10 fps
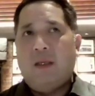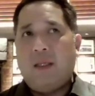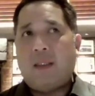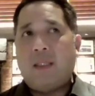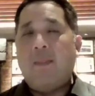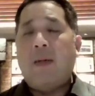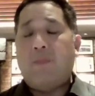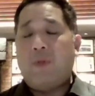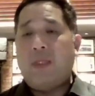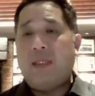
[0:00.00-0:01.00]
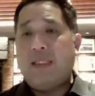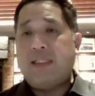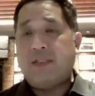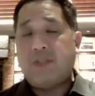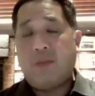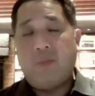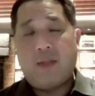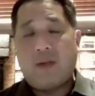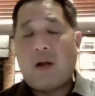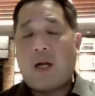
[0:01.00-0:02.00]
come up with a decision with
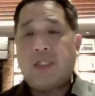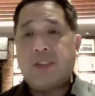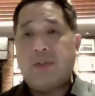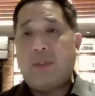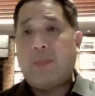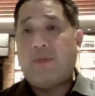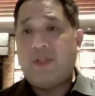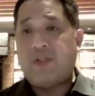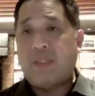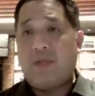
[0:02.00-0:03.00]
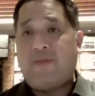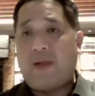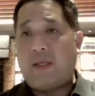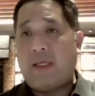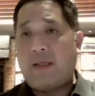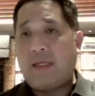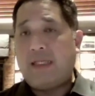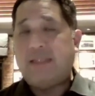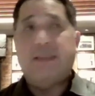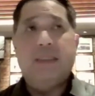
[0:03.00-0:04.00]
regards to the provisional fare
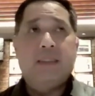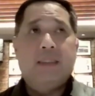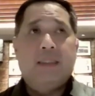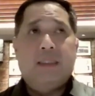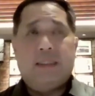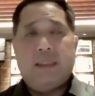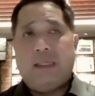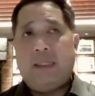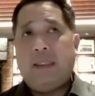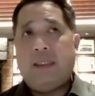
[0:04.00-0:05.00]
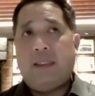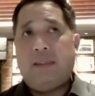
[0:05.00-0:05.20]
increase. Dahil